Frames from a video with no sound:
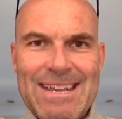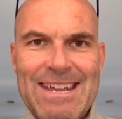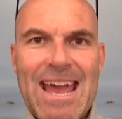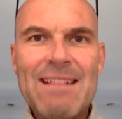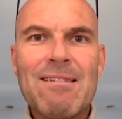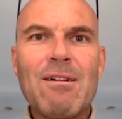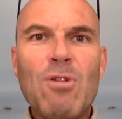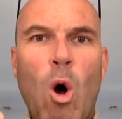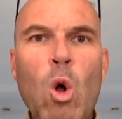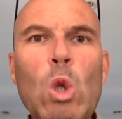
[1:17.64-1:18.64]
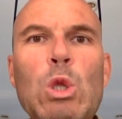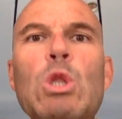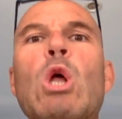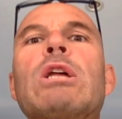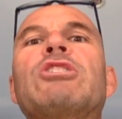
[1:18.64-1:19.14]
get all the
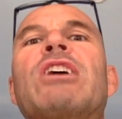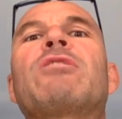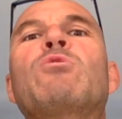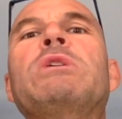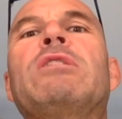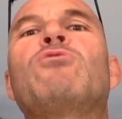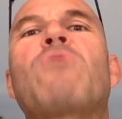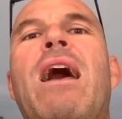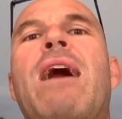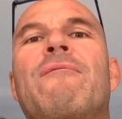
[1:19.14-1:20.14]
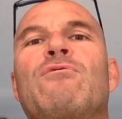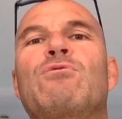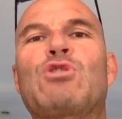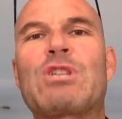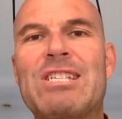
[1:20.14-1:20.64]
knowledge that you need to have to
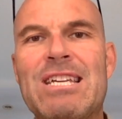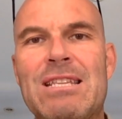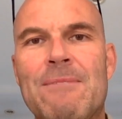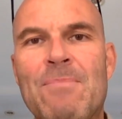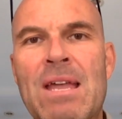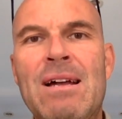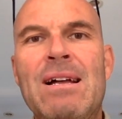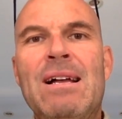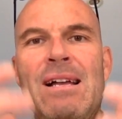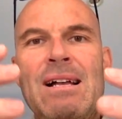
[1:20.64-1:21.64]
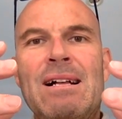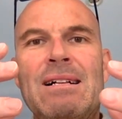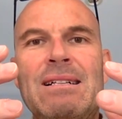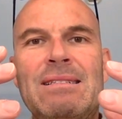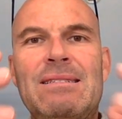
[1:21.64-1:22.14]
succeed.
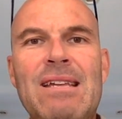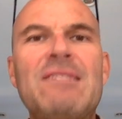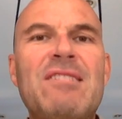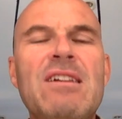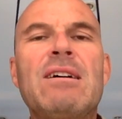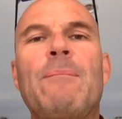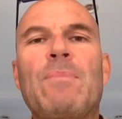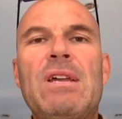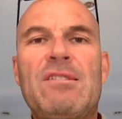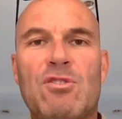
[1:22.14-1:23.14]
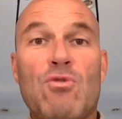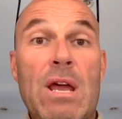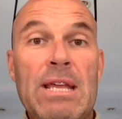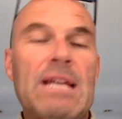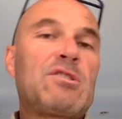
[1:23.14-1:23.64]
This here is a
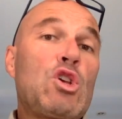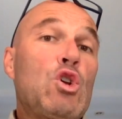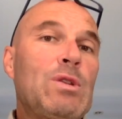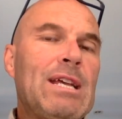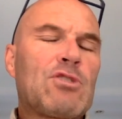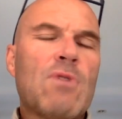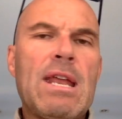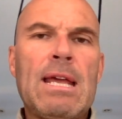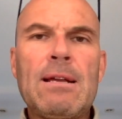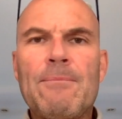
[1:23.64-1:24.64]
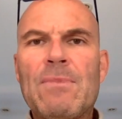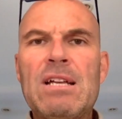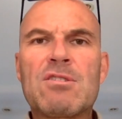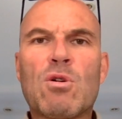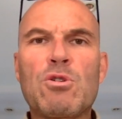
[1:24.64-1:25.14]
training. It's a unique training.
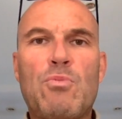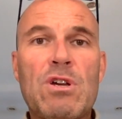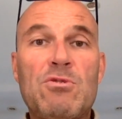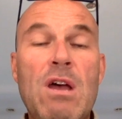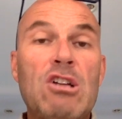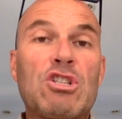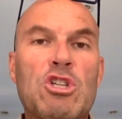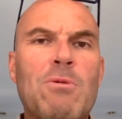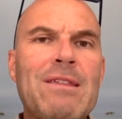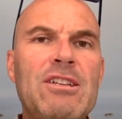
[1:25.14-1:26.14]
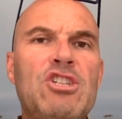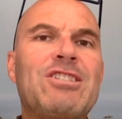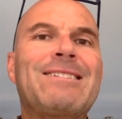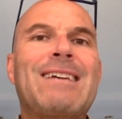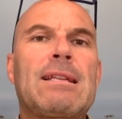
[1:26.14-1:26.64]
It's called the Persuasion Strategies
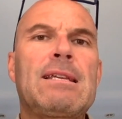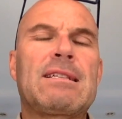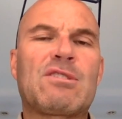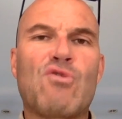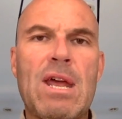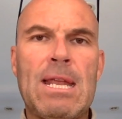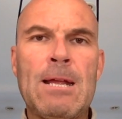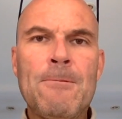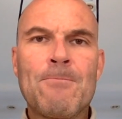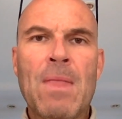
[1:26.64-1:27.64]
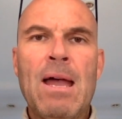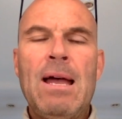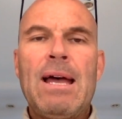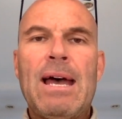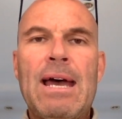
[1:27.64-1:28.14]
and Techniques Training.
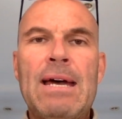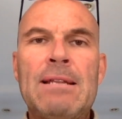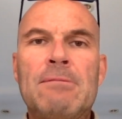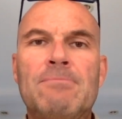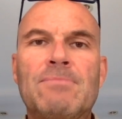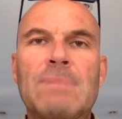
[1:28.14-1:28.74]
And